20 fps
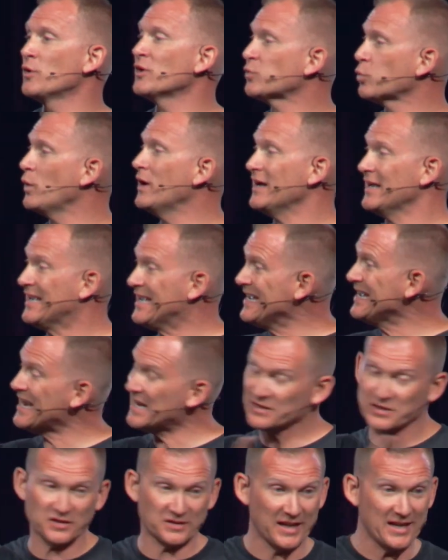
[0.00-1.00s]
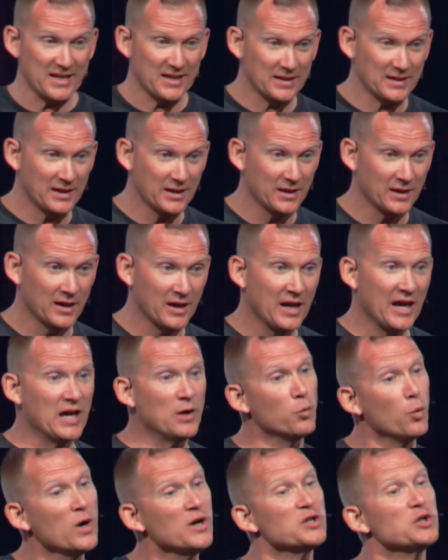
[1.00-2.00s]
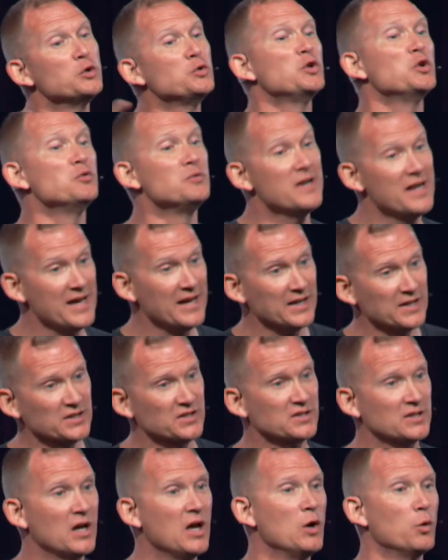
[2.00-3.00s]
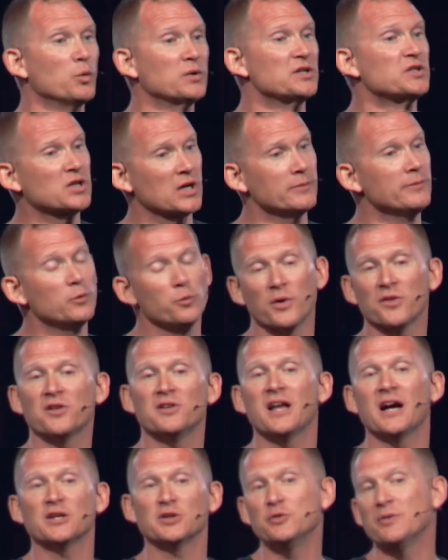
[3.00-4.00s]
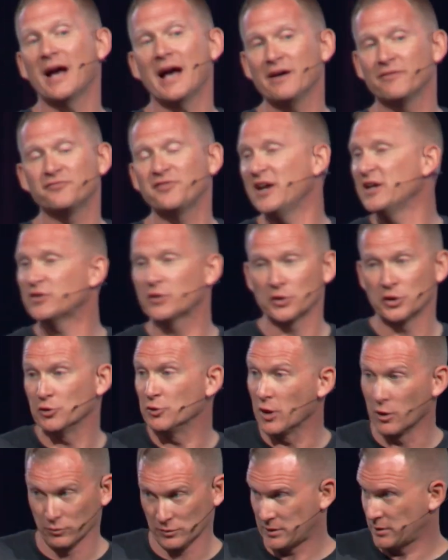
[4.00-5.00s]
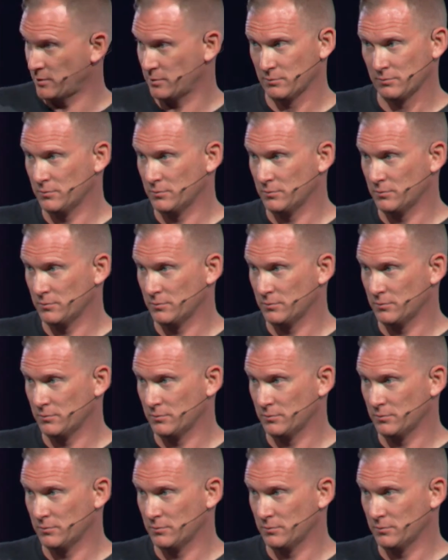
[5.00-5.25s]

with what he has said, and what you do next will determine whether or not you have faith or you don't.